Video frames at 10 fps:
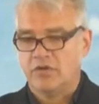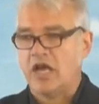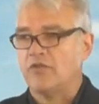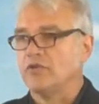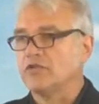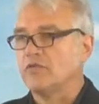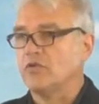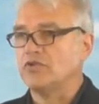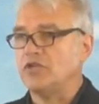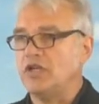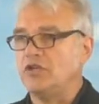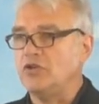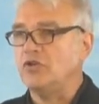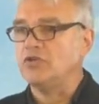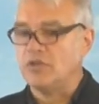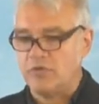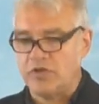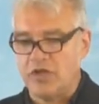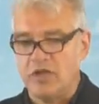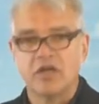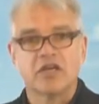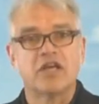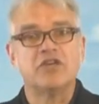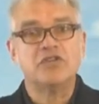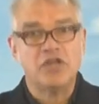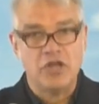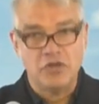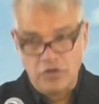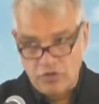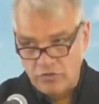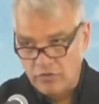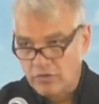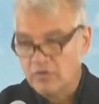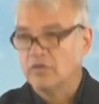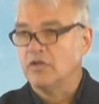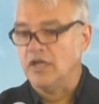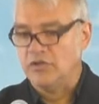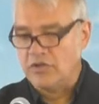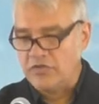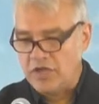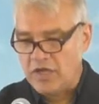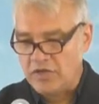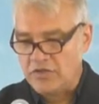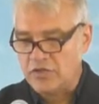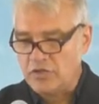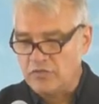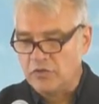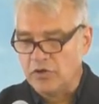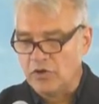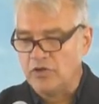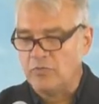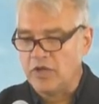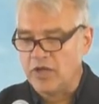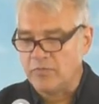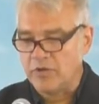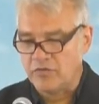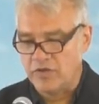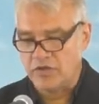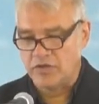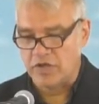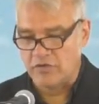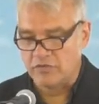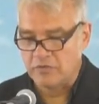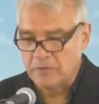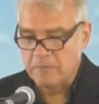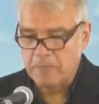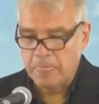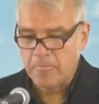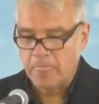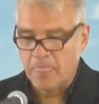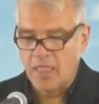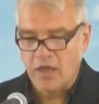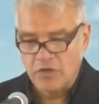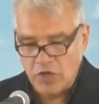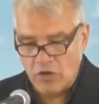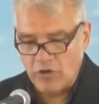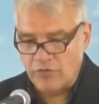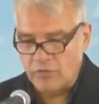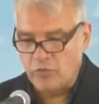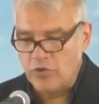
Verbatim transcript: Now, verse 14, you, Timothy, continue in the things that you've learned and become convinced of, knowing from